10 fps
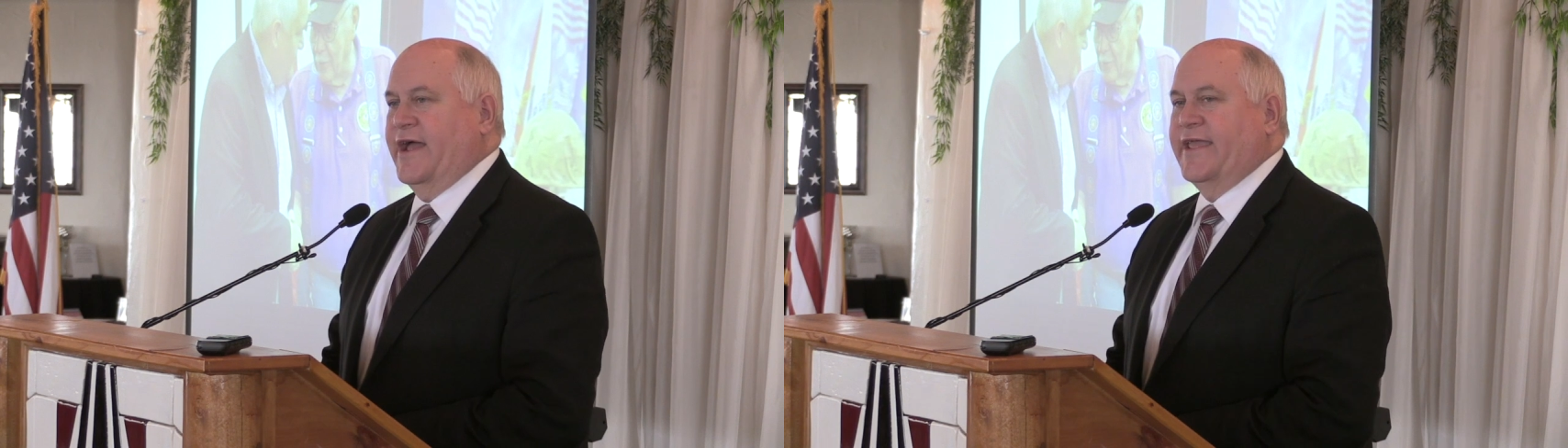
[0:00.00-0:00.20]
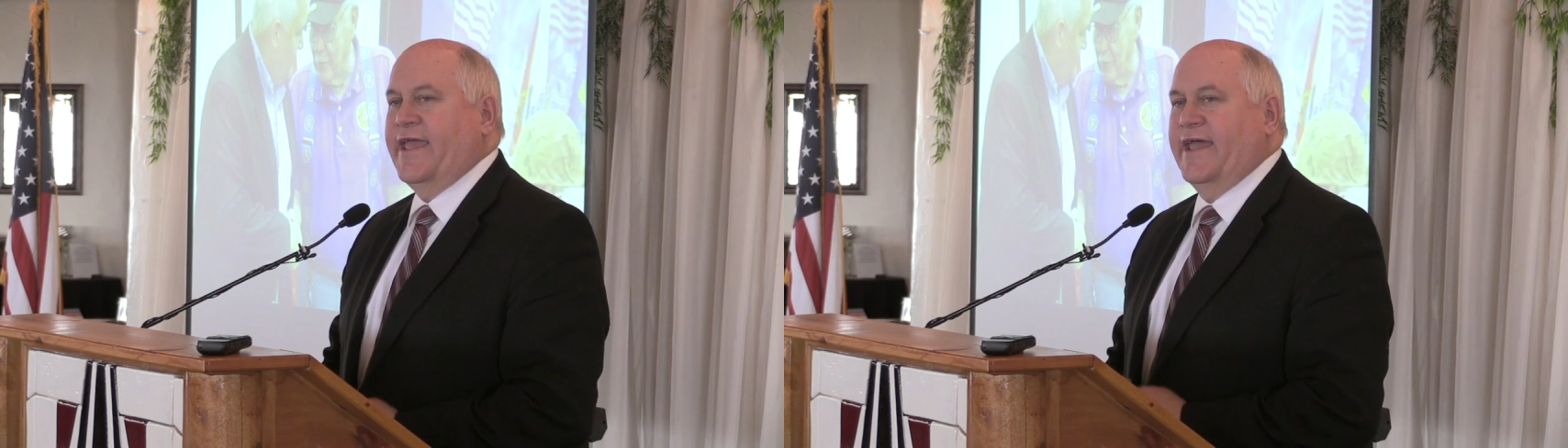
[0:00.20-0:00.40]

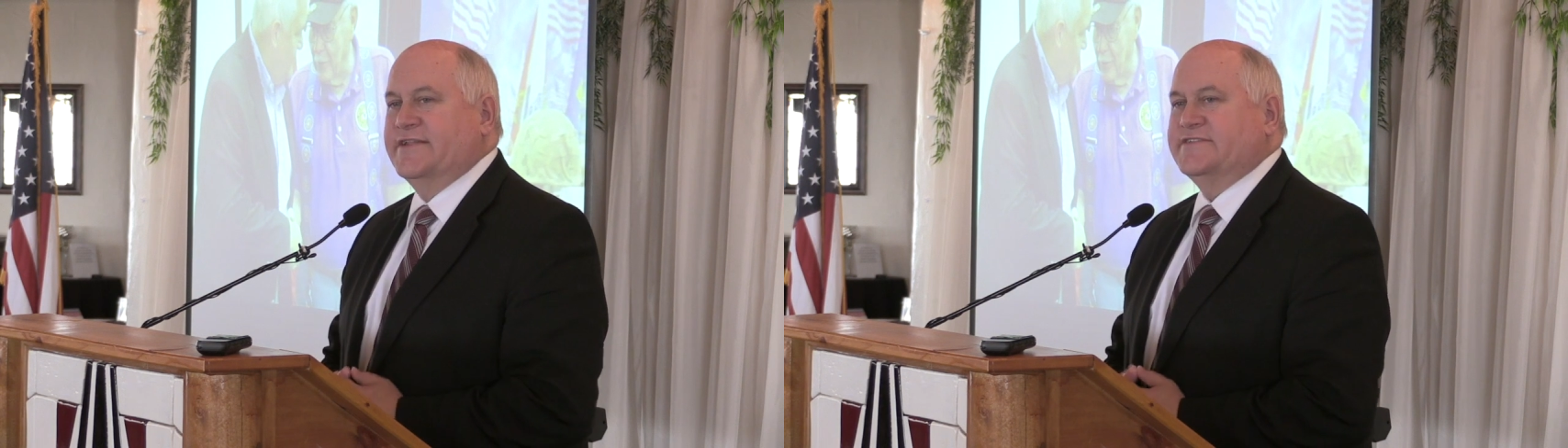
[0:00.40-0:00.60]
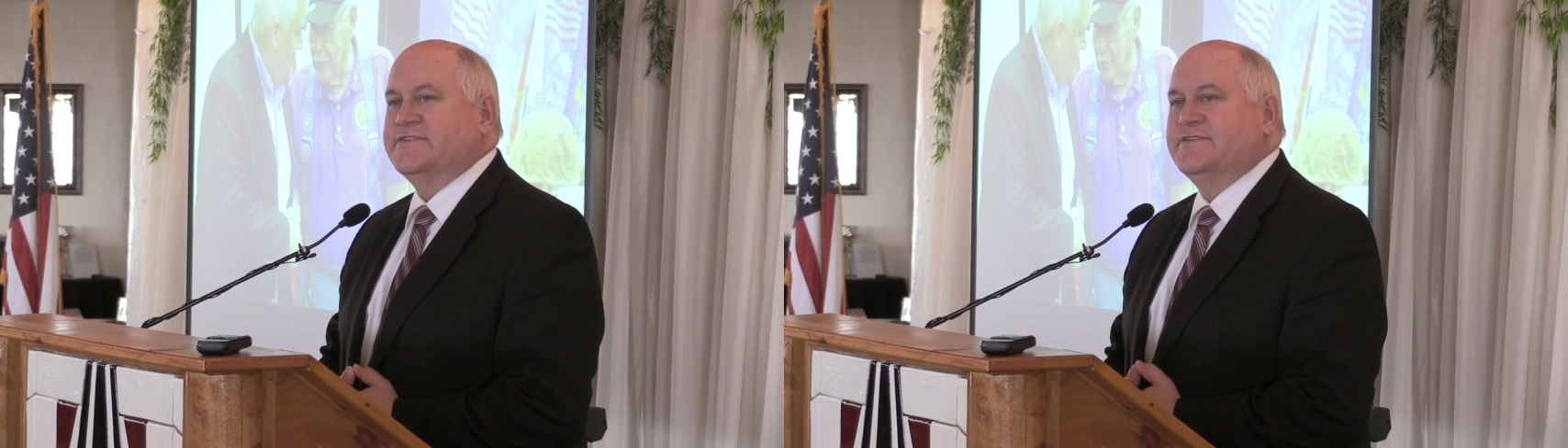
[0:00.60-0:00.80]
I
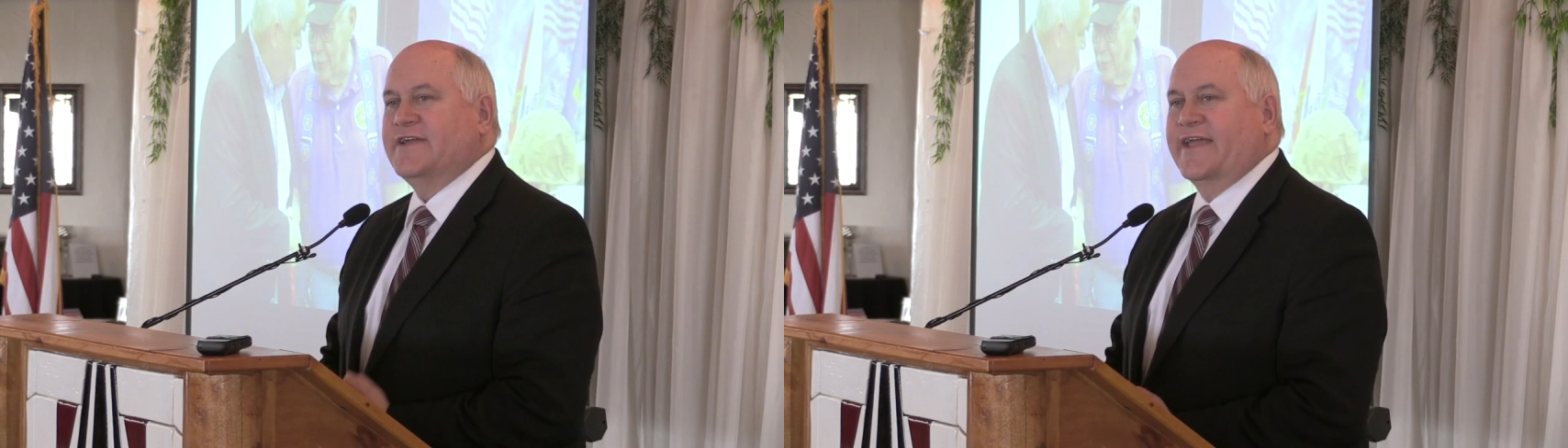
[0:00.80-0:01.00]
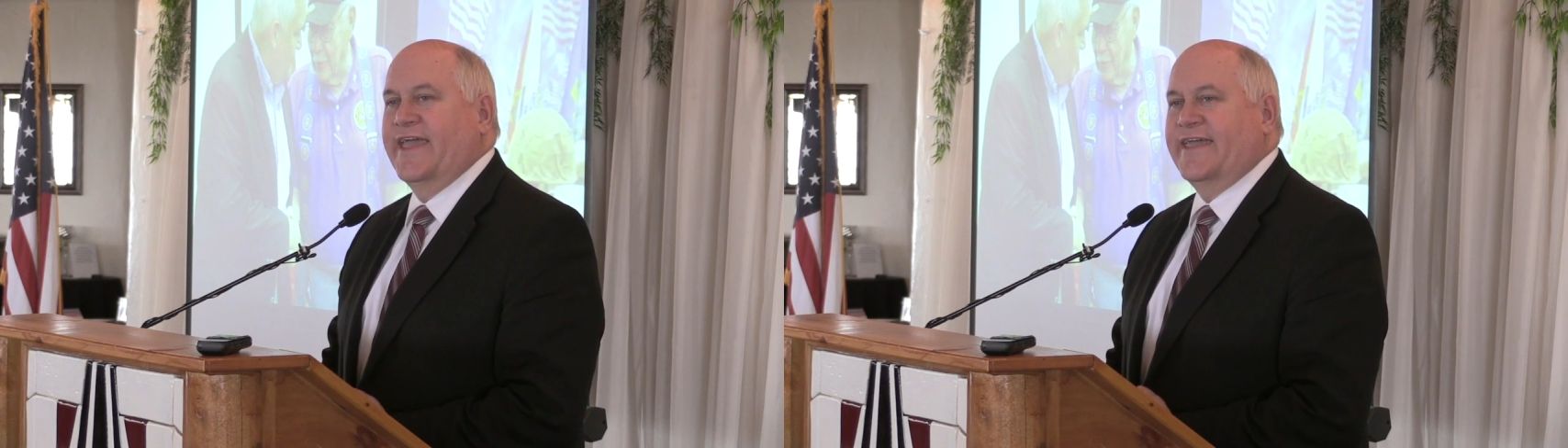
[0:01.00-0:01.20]
can't
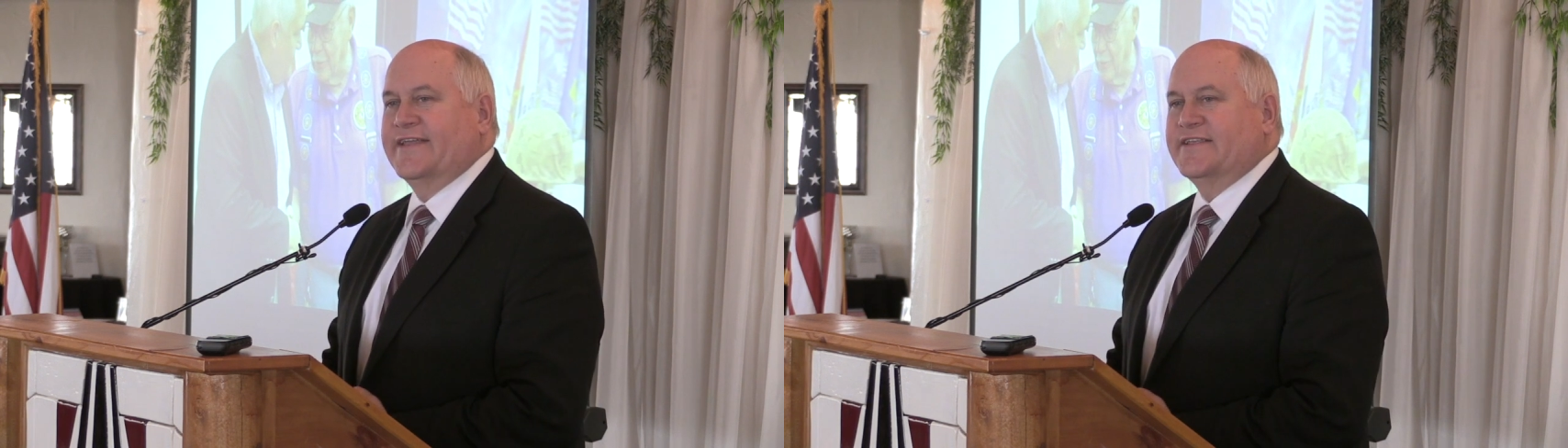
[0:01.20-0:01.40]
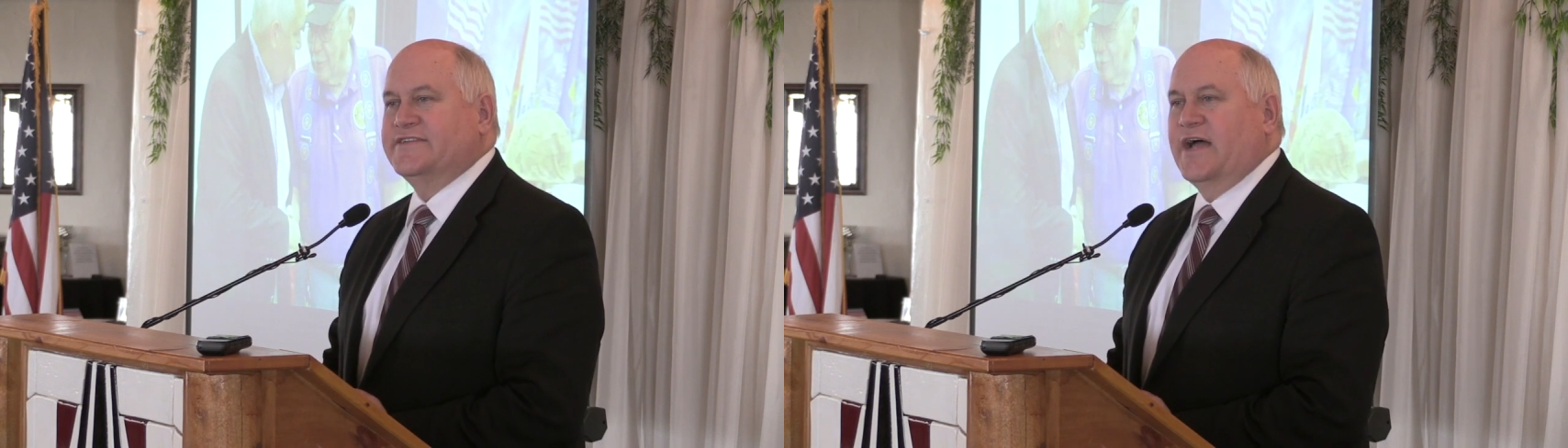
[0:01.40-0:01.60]
I can't
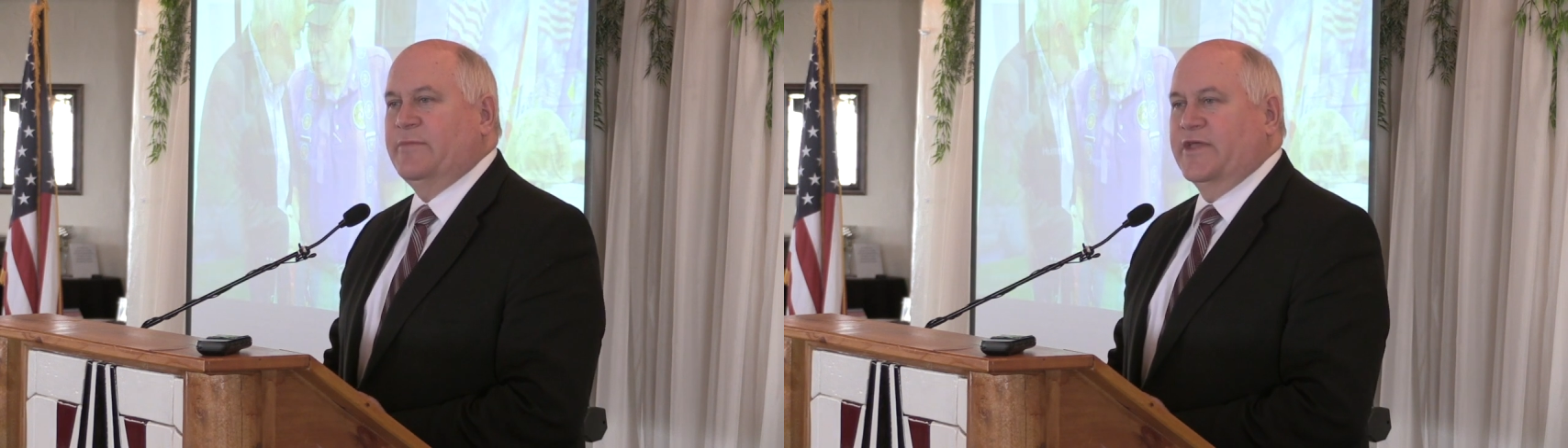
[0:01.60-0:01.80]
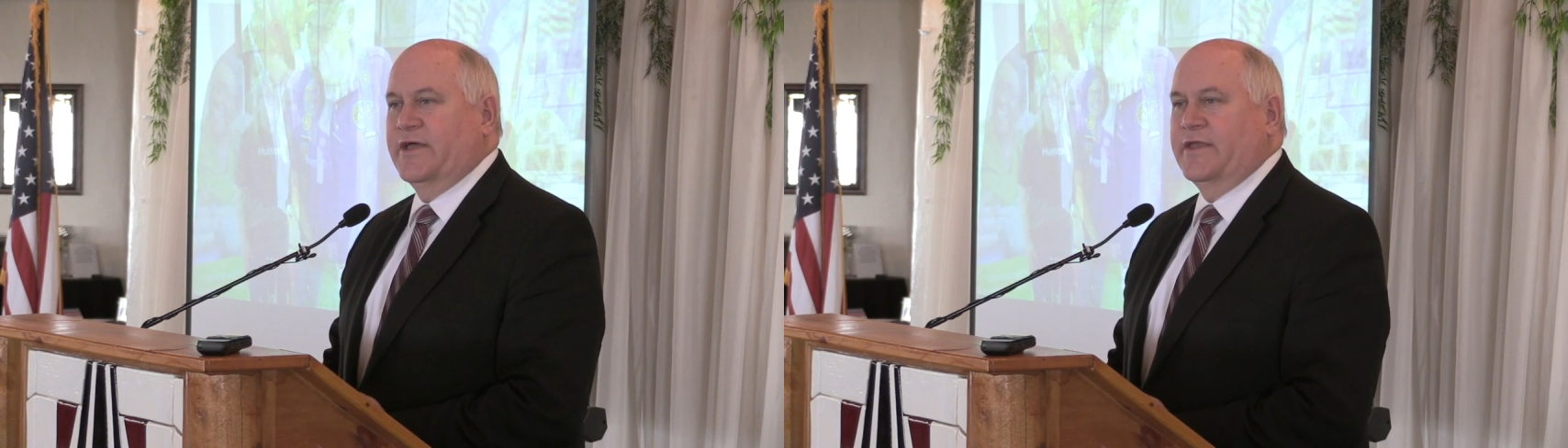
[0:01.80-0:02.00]
get the
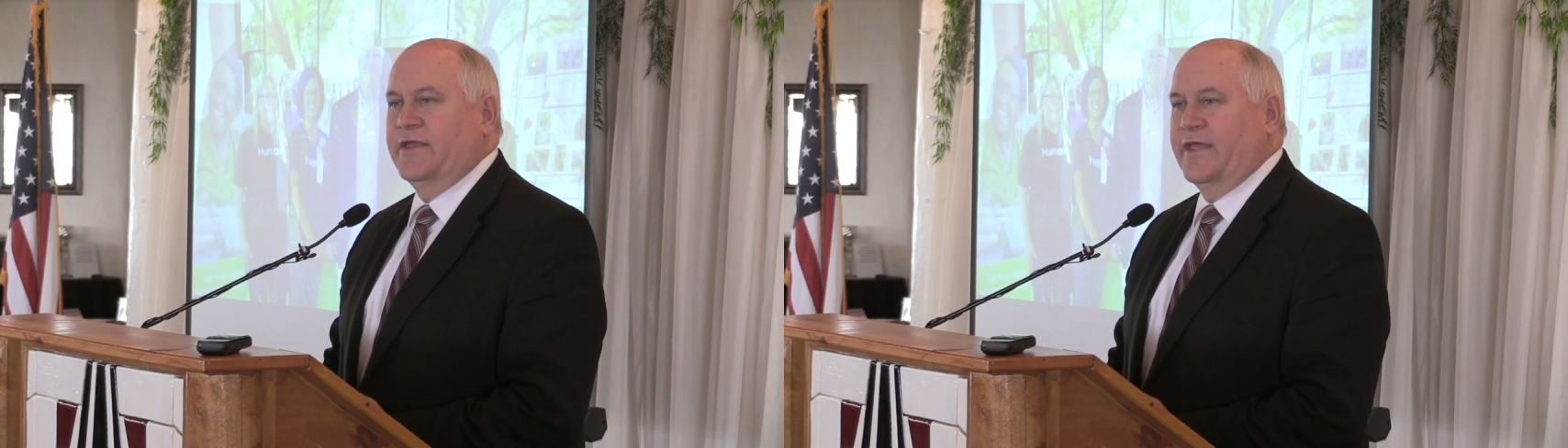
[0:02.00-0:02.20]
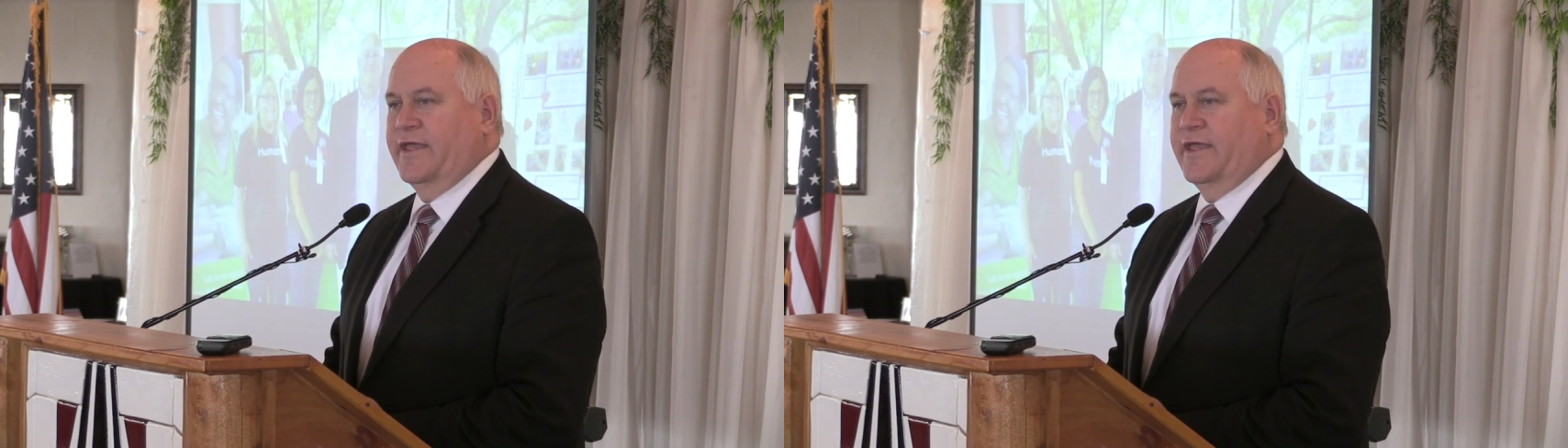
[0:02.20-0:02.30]
job done.